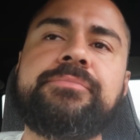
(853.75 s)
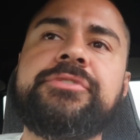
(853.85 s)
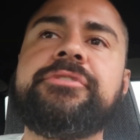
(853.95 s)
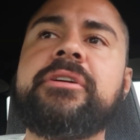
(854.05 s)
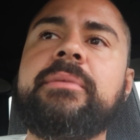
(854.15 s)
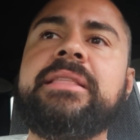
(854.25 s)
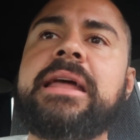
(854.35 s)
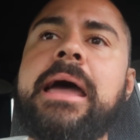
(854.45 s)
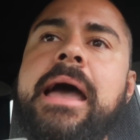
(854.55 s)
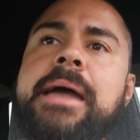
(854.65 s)
You know what I mean?
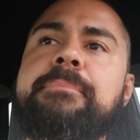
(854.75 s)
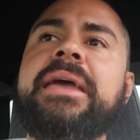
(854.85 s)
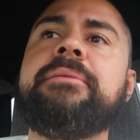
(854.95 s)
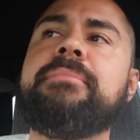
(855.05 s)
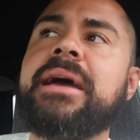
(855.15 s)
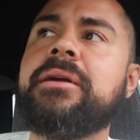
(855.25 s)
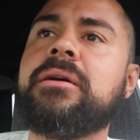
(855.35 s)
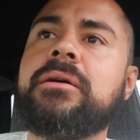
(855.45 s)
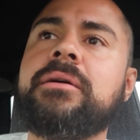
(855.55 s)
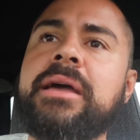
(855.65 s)
That I made
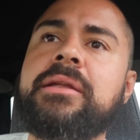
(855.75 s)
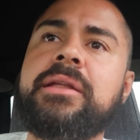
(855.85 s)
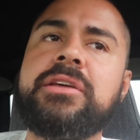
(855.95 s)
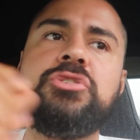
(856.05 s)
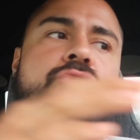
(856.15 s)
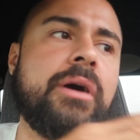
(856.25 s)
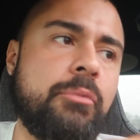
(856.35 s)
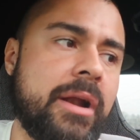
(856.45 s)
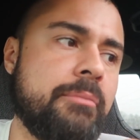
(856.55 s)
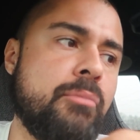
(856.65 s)
my and then, you know,
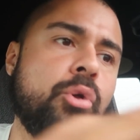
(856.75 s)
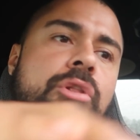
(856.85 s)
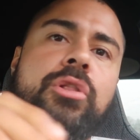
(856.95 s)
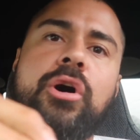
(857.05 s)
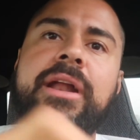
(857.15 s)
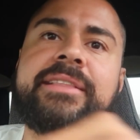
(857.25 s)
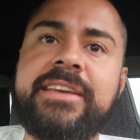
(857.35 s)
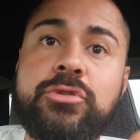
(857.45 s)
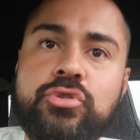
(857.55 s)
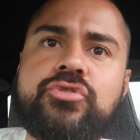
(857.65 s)
when I mow the lawn, I
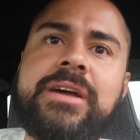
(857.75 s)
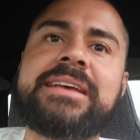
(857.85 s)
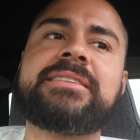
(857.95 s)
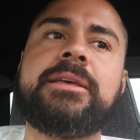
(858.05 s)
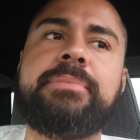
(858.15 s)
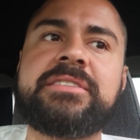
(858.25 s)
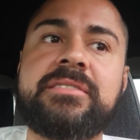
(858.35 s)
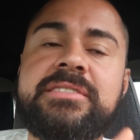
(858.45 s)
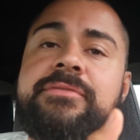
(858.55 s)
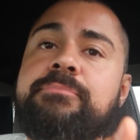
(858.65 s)
take those grass clippings,
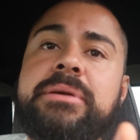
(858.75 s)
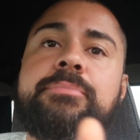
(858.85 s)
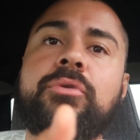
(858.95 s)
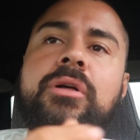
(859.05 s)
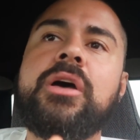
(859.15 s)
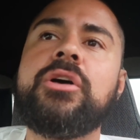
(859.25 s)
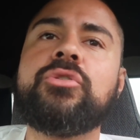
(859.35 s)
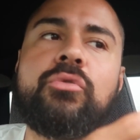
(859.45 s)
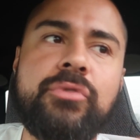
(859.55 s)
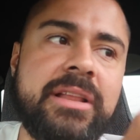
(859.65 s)
because even people
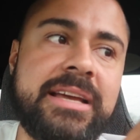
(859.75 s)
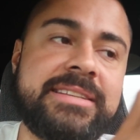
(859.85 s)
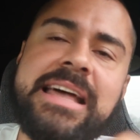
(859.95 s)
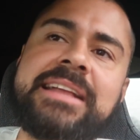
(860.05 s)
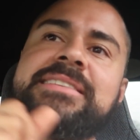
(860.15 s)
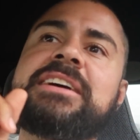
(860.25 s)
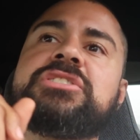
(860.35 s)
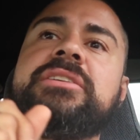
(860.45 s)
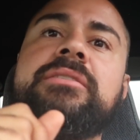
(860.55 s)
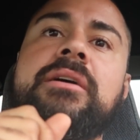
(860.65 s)
don't realize that's
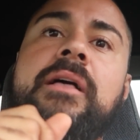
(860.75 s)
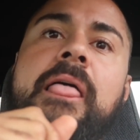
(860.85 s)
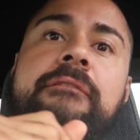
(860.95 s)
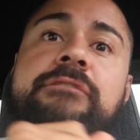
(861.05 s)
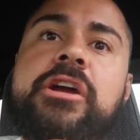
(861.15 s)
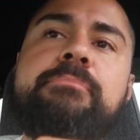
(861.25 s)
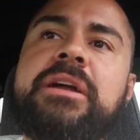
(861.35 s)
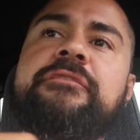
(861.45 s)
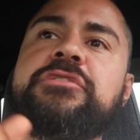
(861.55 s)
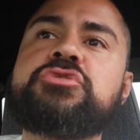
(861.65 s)
actually very
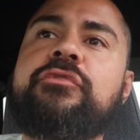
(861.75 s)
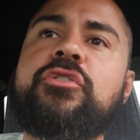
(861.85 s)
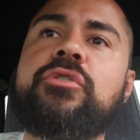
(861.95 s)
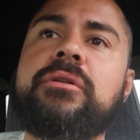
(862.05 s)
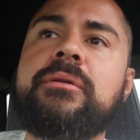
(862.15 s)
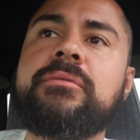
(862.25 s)
beneficial for